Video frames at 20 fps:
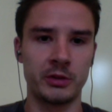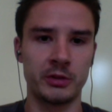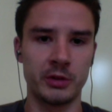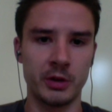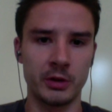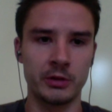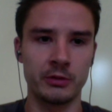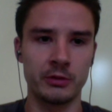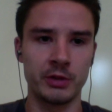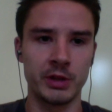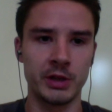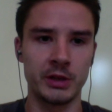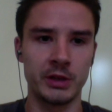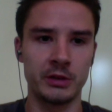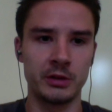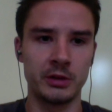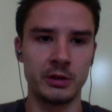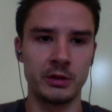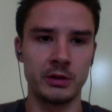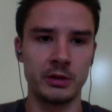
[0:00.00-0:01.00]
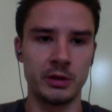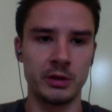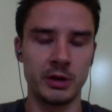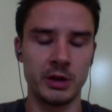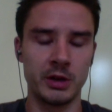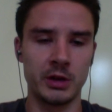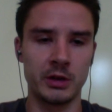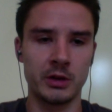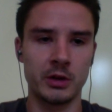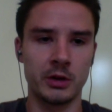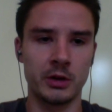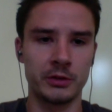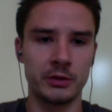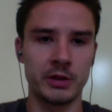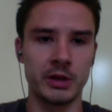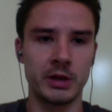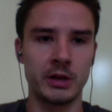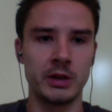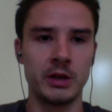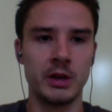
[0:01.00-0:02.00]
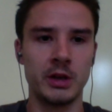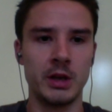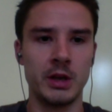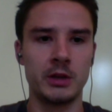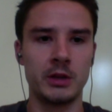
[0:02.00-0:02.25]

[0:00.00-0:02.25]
startup-related uh, content.